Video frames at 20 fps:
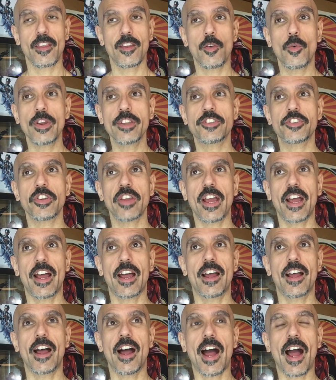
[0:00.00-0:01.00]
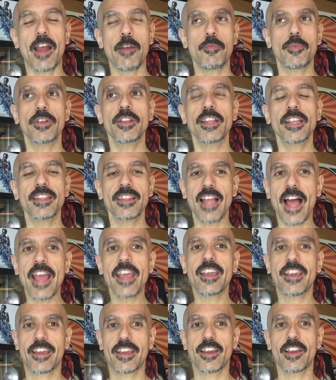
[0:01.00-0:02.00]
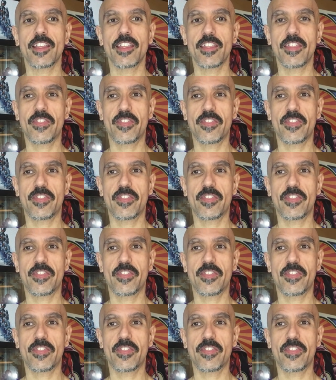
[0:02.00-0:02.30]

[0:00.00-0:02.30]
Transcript: which I really like